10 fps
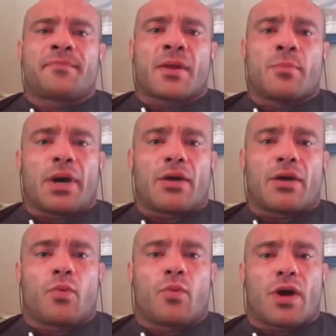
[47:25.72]

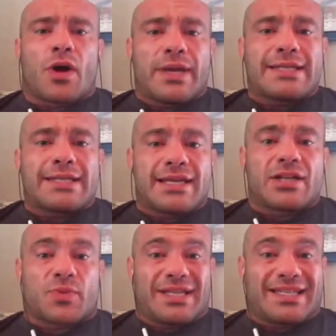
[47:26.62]
But what we did
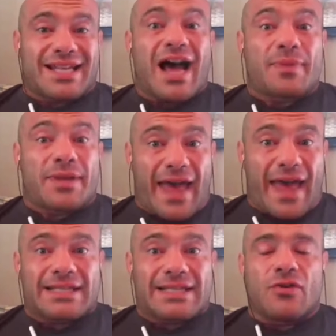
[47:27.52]
is we stopped
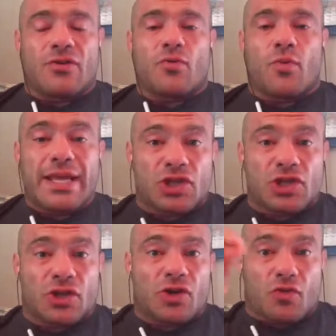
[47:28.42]
that and we
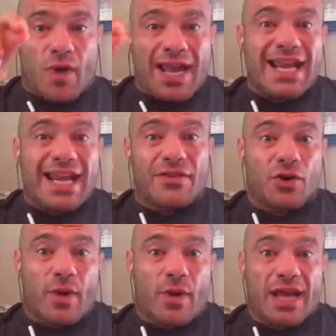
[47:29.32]
started writing in
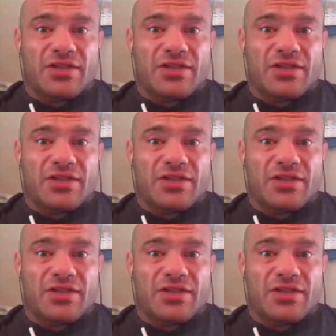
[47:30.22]
their weights